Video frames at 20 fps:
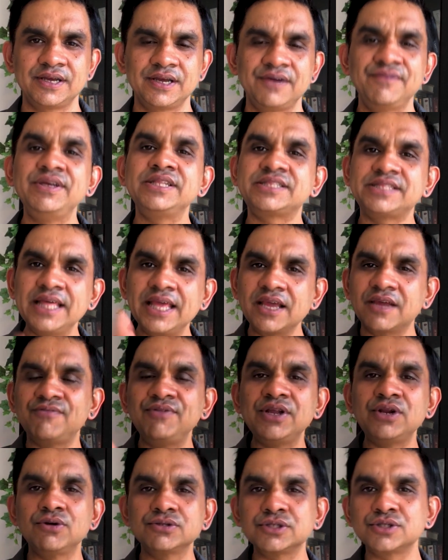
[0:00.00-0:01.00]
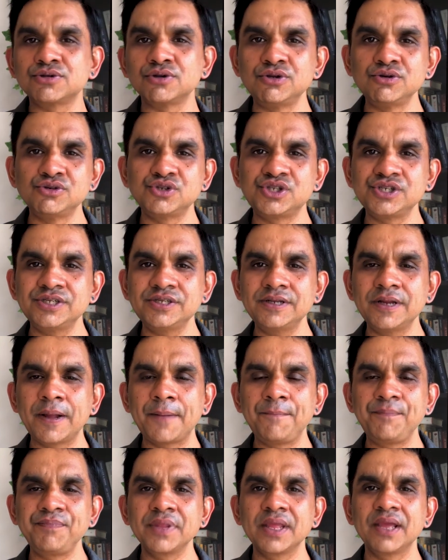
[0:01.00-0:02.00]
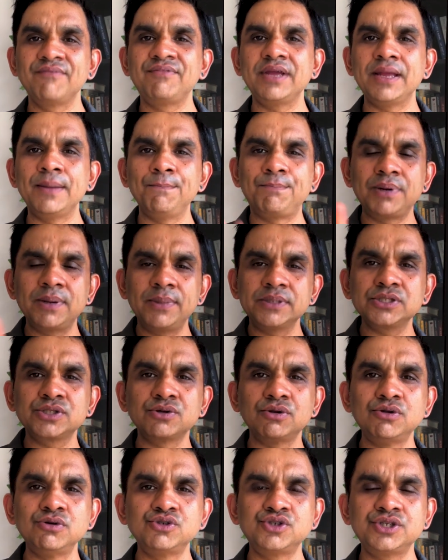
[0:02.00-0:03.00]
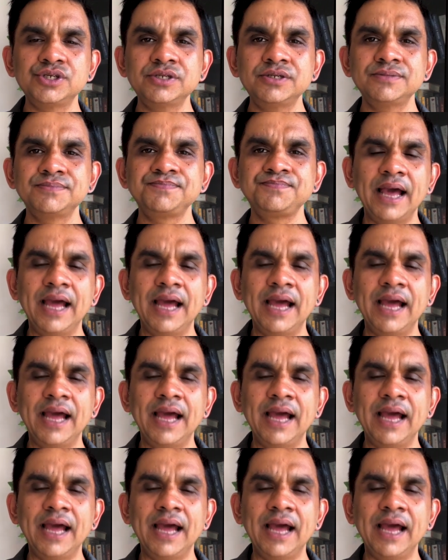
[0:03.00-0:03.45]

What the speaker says: We think we know the solution, we implement the solution,